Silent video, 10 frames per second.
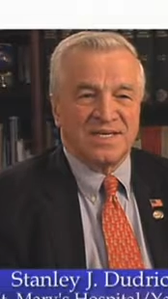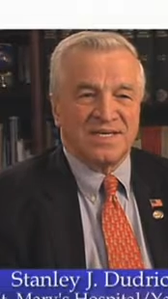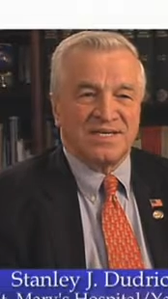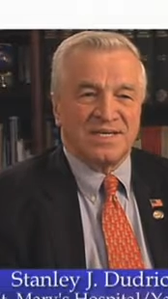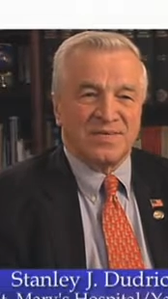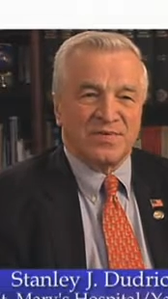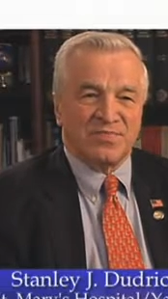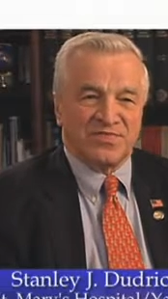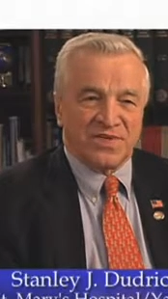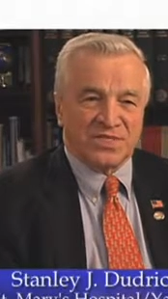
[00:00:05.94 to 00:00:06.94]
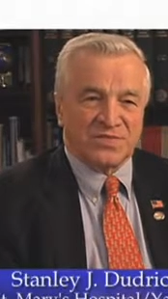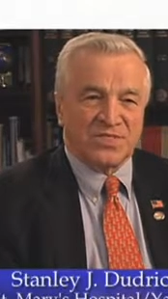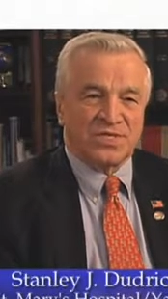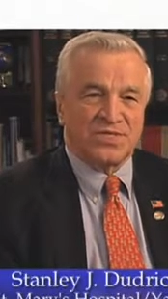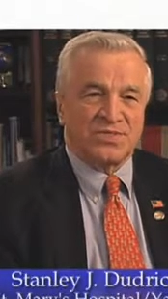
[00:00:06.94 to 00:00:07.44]
I'm a professor
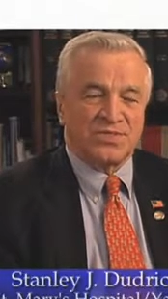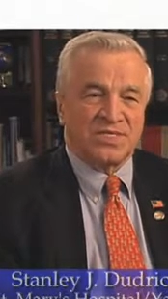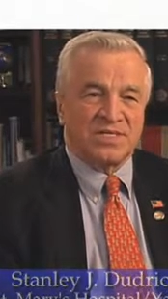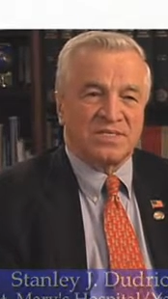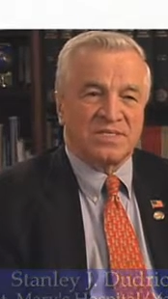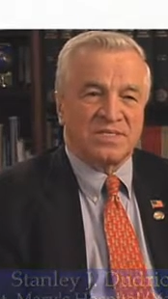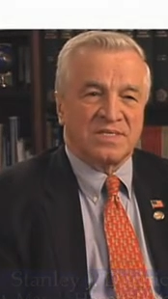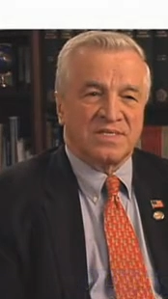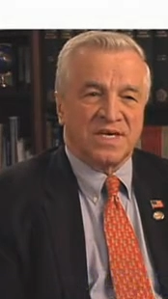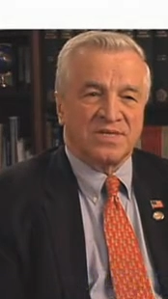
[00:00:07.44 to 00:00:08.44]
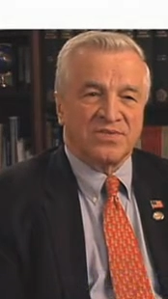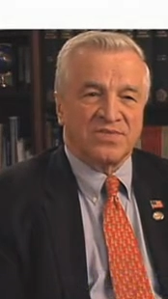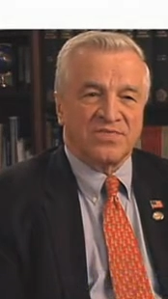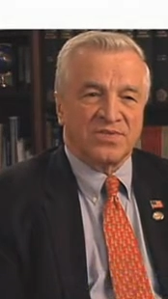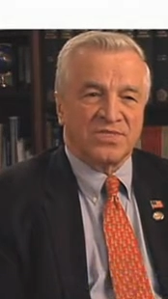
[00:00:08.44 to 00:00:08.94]
of surgery at Yale
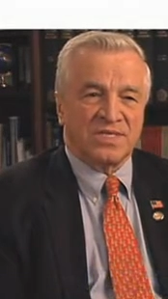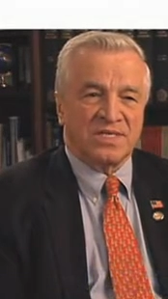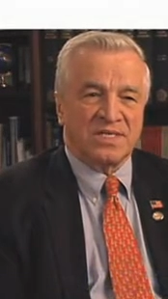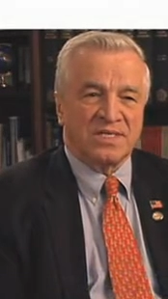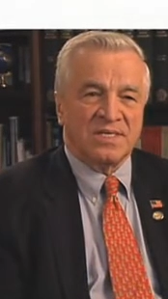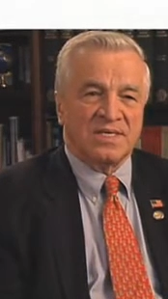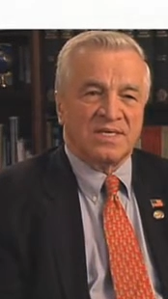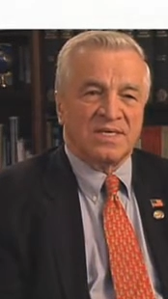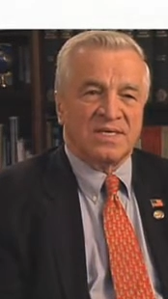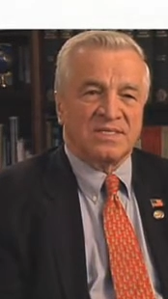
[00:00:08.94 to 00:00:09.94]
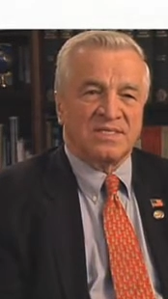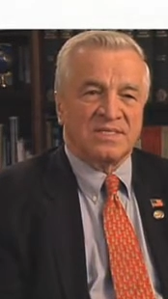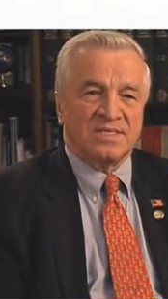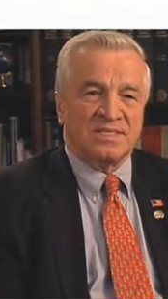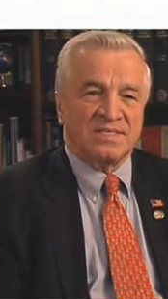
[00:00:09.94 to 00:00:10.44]
University,
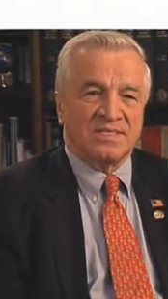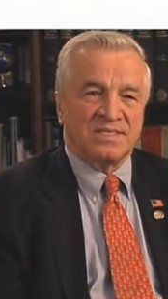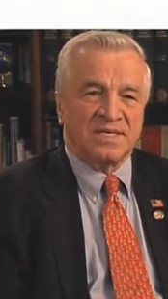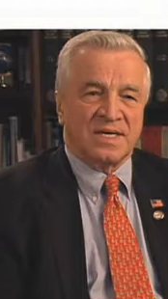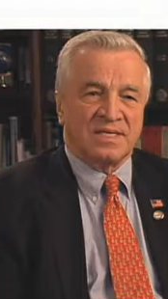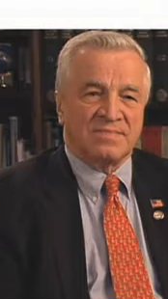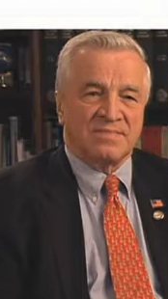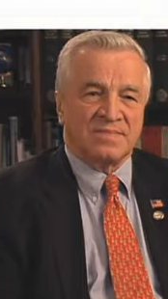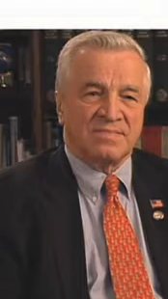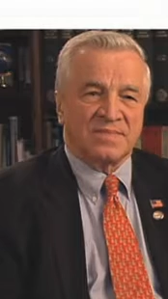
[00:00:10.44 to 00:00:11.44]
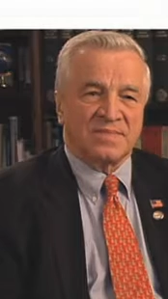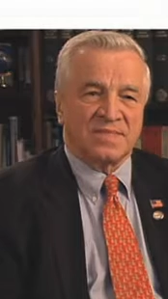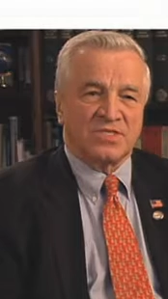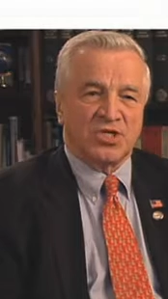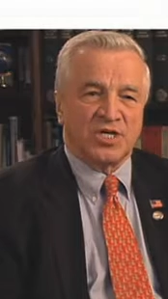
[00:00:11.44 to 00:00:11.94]
and I'm
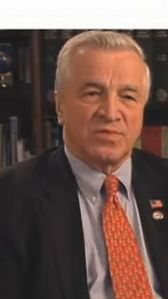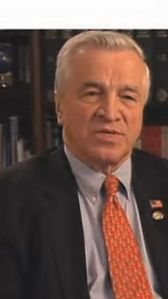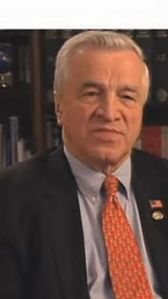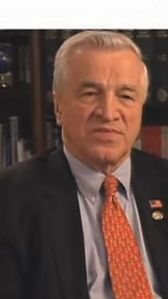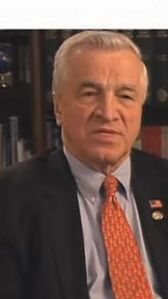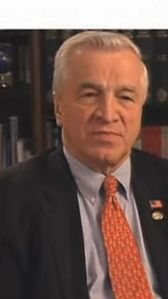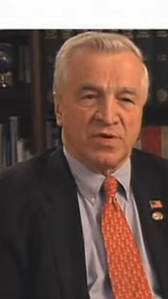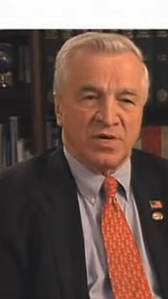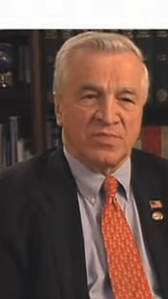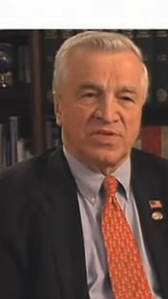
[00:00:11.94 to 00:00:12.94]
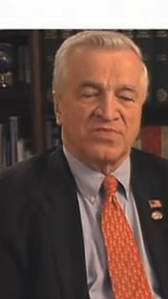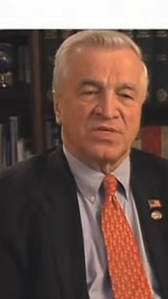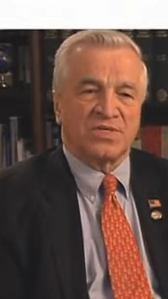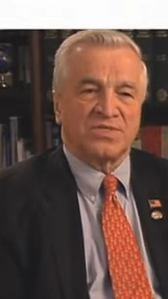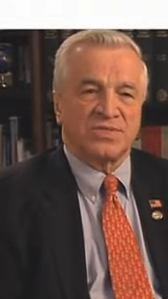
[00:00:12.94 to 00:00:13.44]
chairman of the Department of
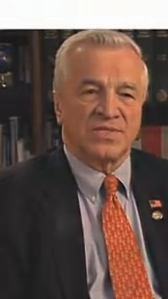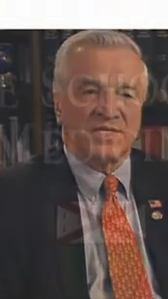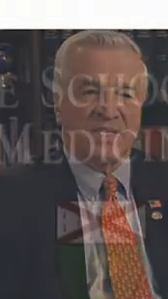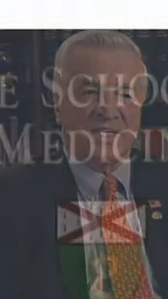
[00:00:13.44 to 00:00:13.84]
Surgery